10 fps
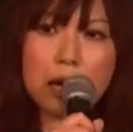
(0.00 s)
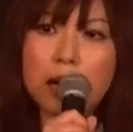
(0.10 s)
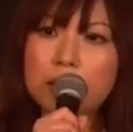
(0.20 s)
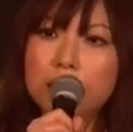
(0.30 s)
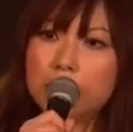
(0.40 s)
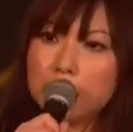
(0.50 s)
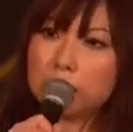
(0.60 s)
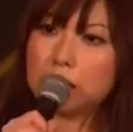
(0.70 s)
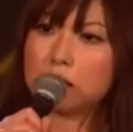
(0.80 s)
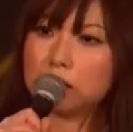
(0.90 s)
and
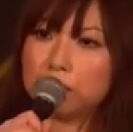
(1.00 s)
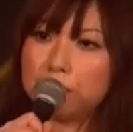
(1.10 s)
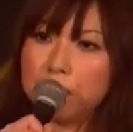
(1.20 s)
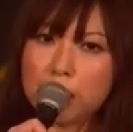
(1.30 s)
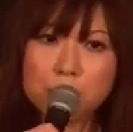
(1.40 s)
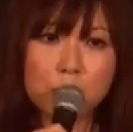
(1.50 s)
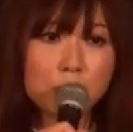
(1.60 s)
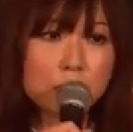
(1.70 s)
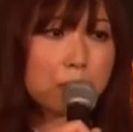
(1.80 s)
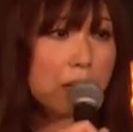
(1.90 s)
it is in
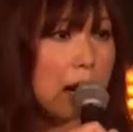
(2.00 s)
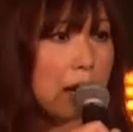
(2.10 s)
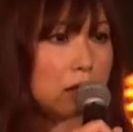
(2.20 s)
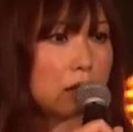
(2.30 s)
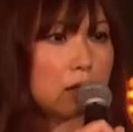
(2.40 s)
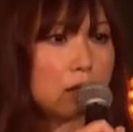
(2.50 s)
people's blood.